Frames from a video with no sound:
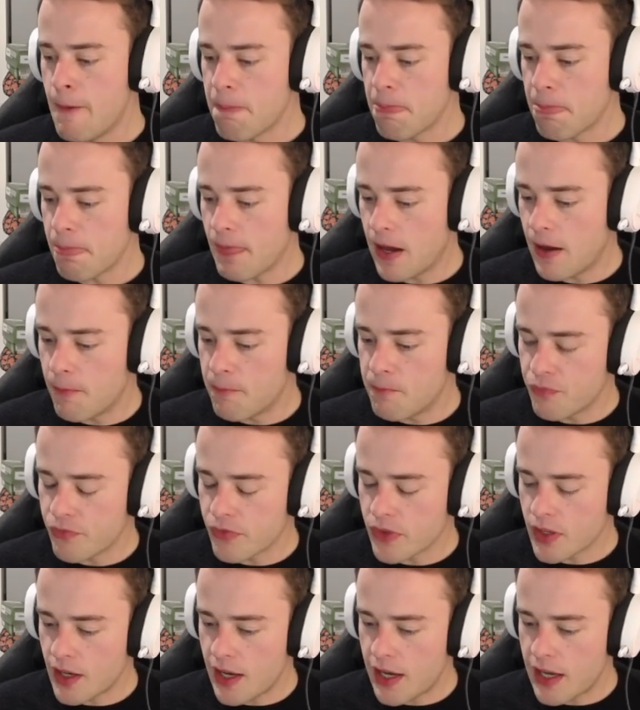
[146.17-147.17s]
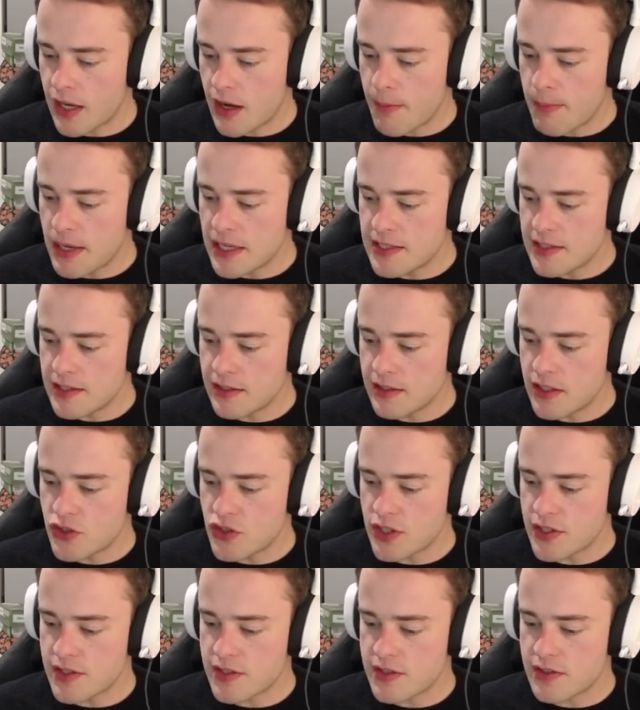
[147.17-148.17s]
And I basically
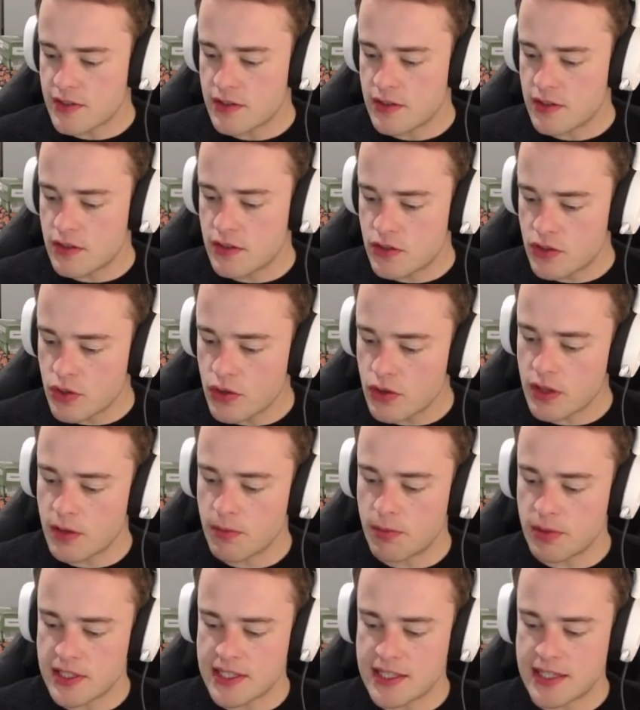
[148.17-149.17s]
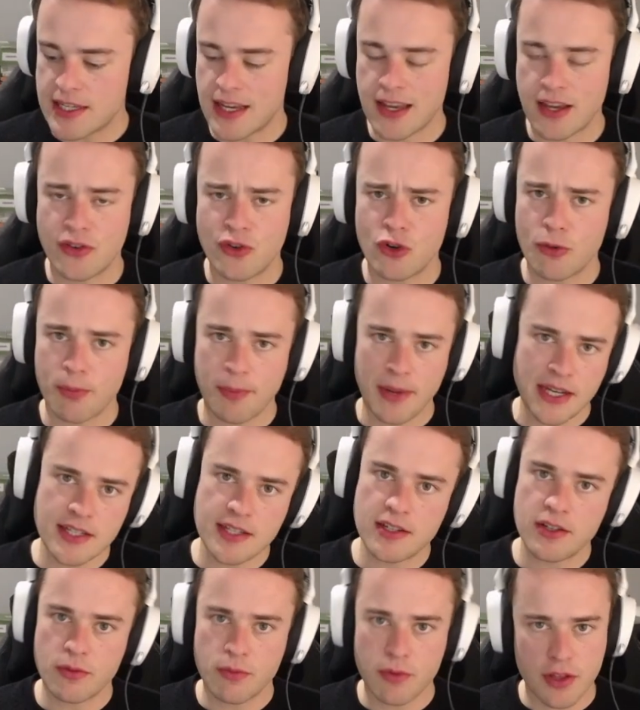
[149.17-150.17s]
just took the Blitz deck and augmented
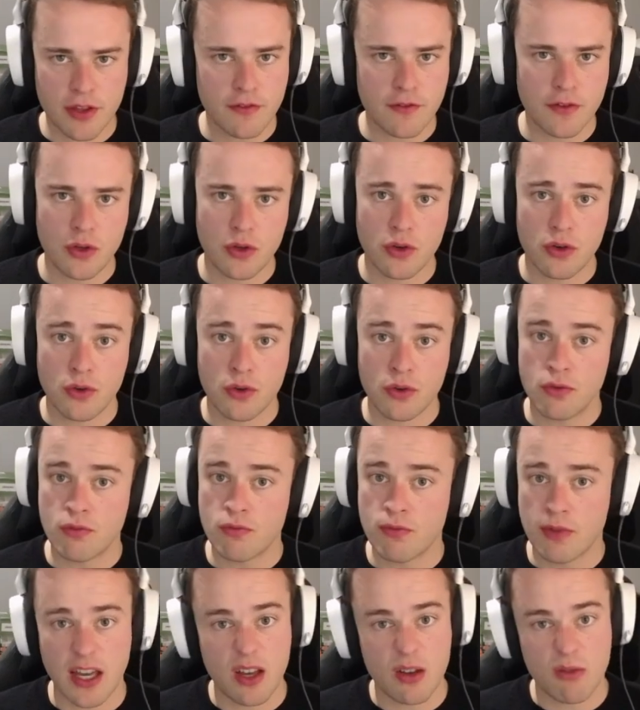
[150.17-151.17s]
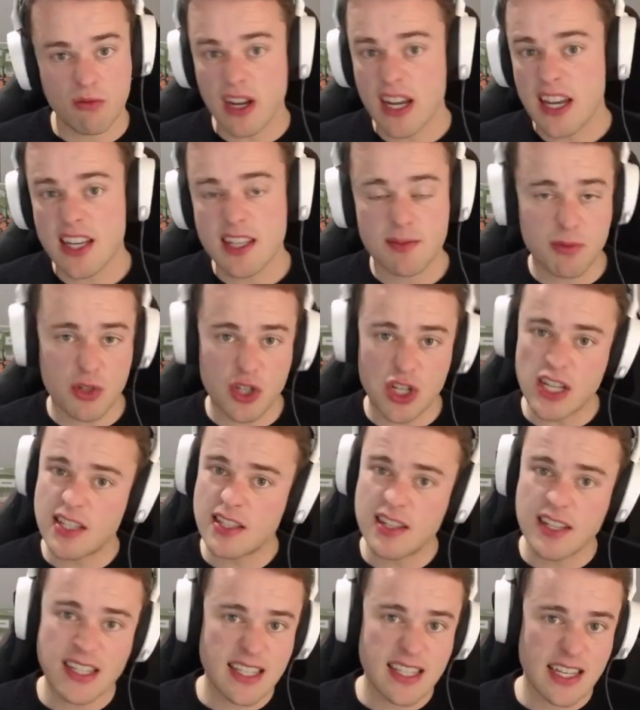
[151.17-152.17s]
it with a few rares,
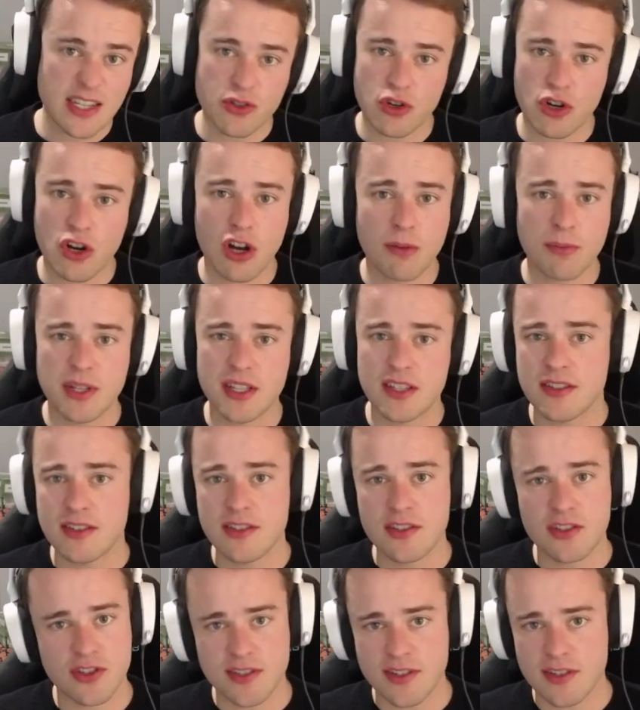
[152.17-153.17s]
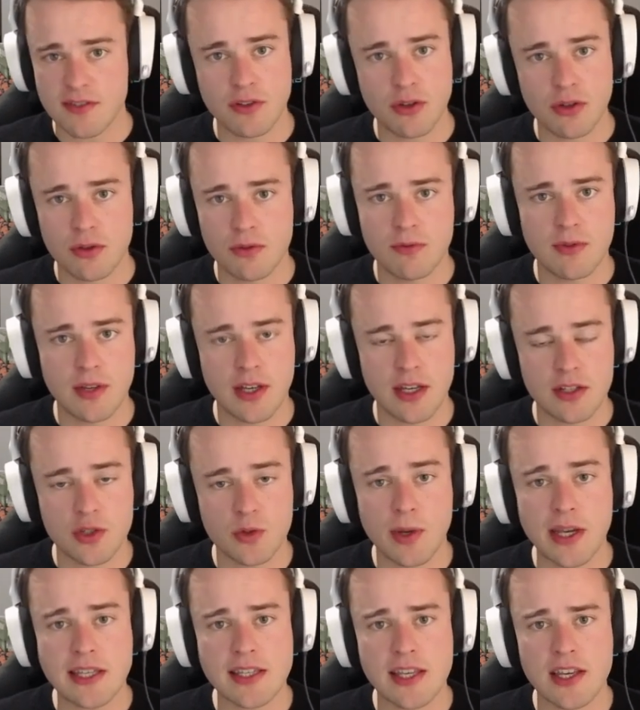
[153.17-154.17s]
majestics, extra commons, just a few
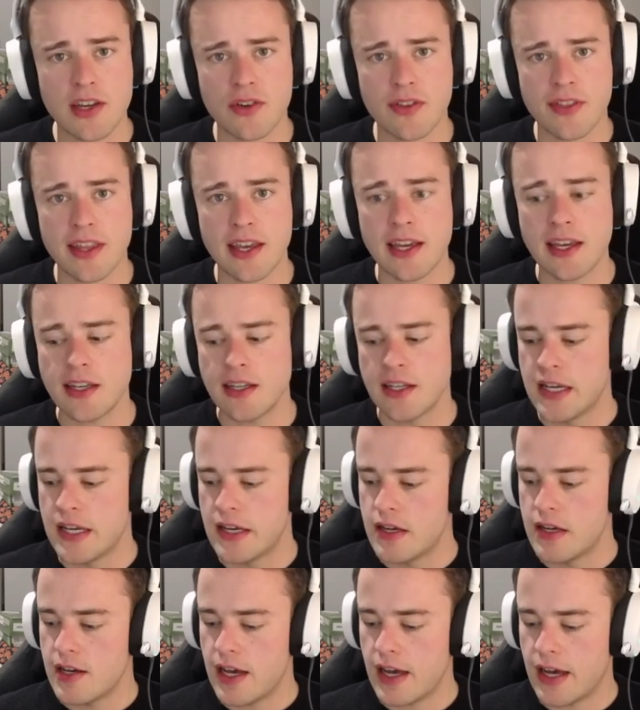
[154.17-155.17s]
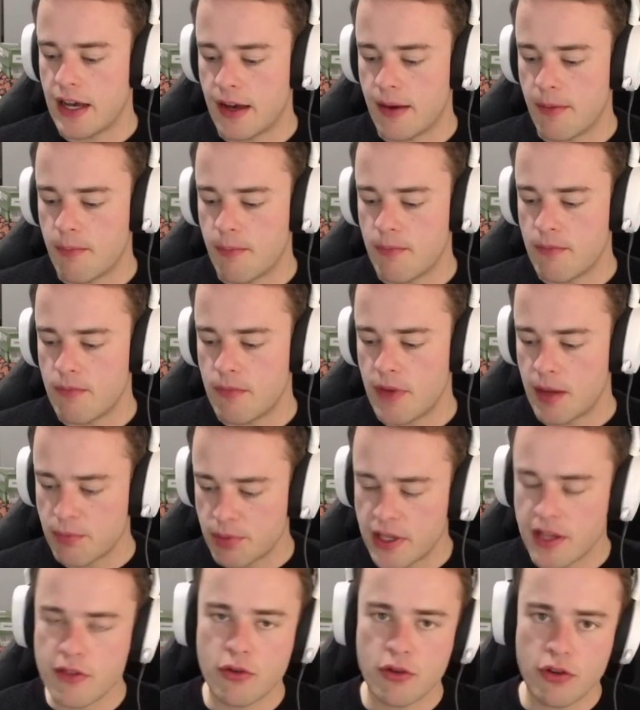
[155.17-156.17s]
tweaks here and there. And
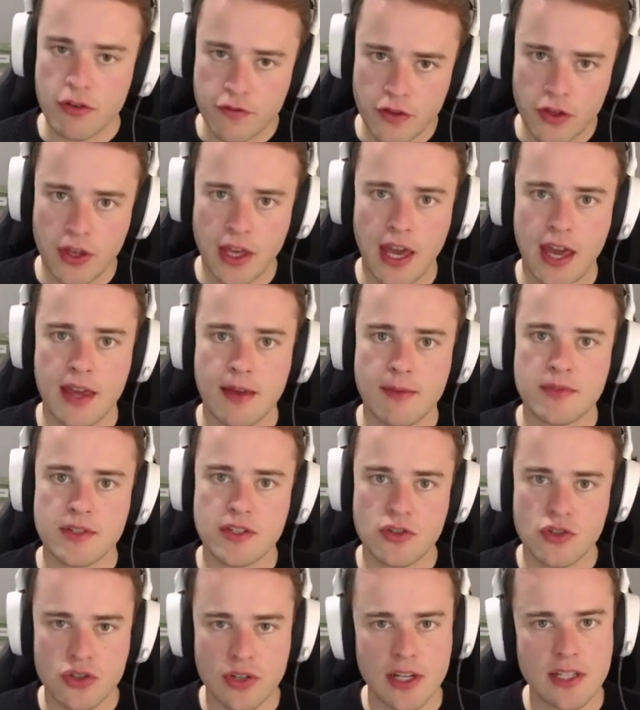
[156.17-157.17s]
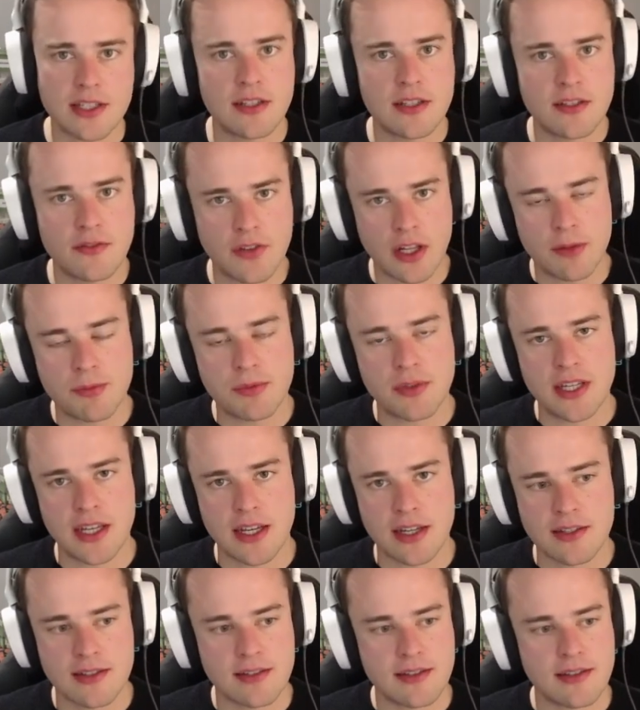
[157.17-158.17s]
played through a few games and tried to develop the
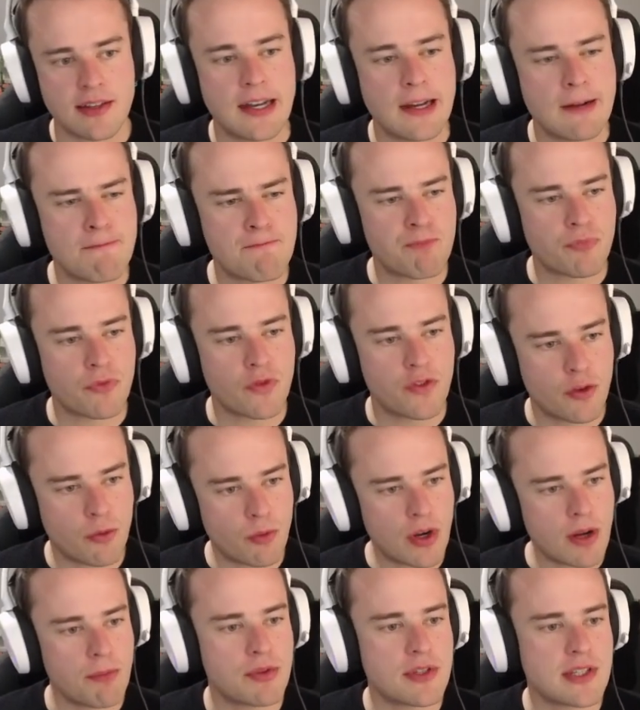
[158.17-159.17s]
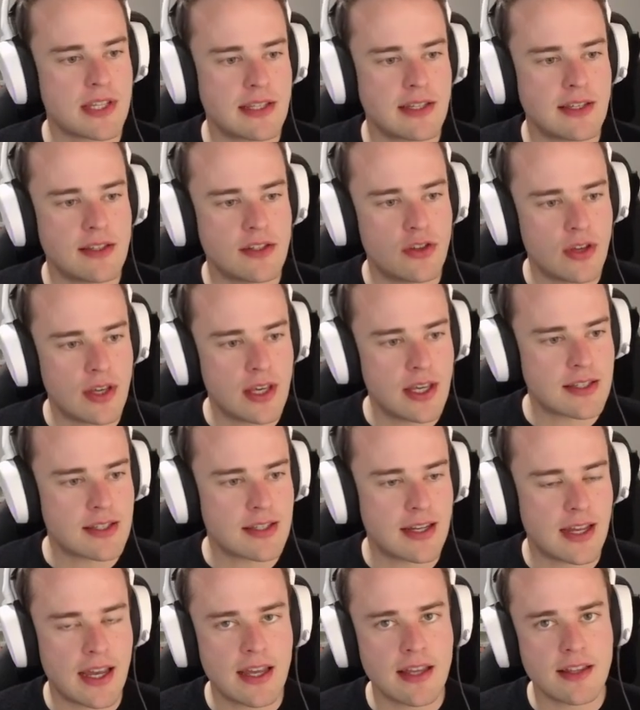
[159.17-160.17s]
decks. So what I'm presenting to you here
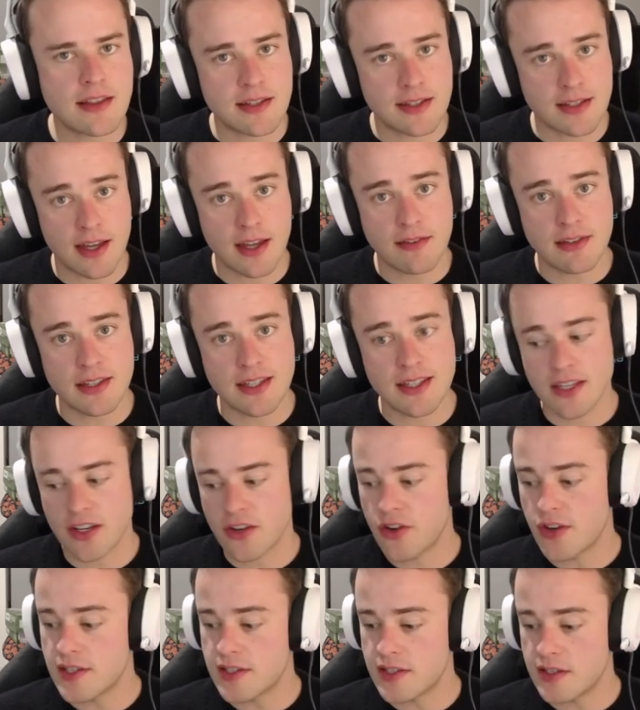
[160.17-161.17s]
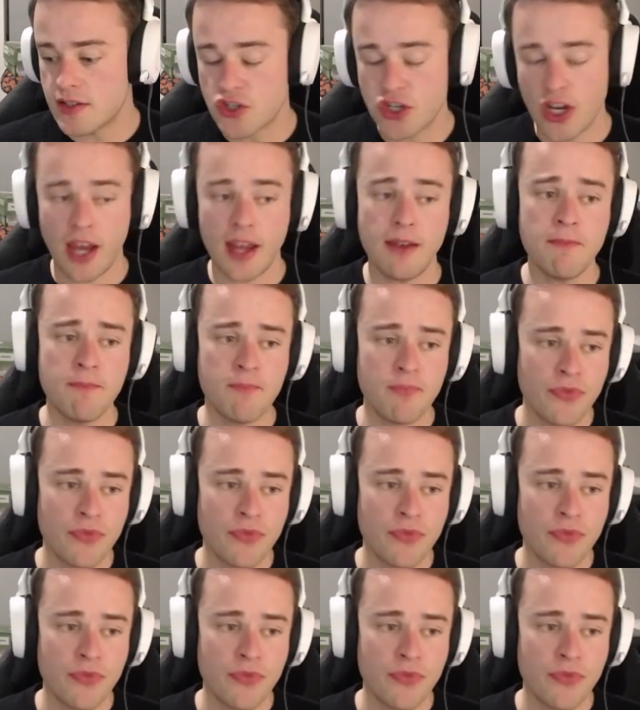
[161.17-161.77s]
today at the start of this series is Chane,